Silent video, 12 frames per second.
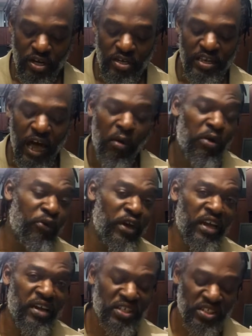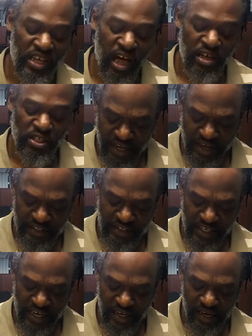Now we're reading the Psalms that
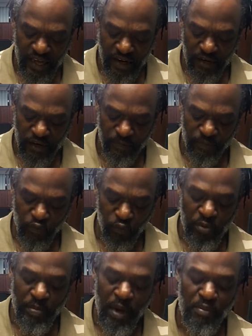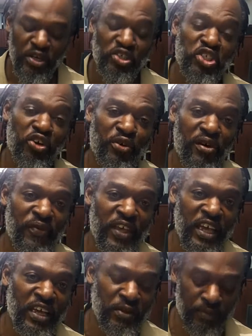saying that remember the children of
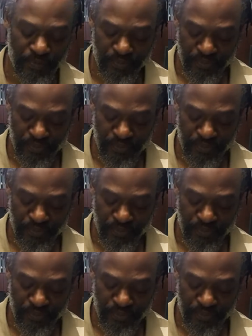Edom.